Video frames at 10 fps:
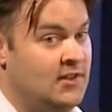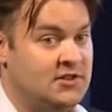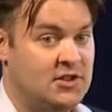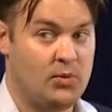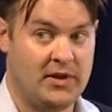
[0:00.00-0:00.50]

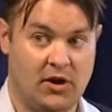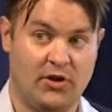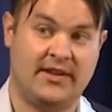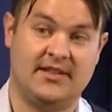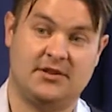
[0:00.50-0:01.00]
So we know
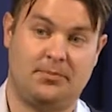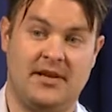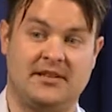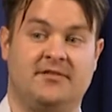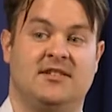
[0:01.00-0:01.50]
that the
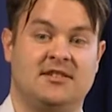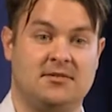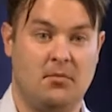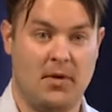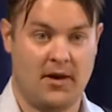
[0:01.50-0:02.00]
suppressiveness is
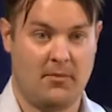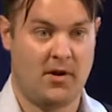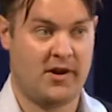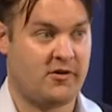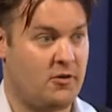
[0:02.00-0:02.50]

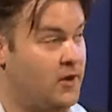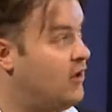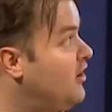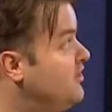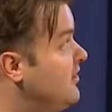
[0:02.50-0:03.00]

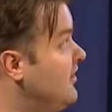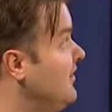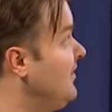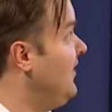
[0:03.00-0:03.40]
microbiological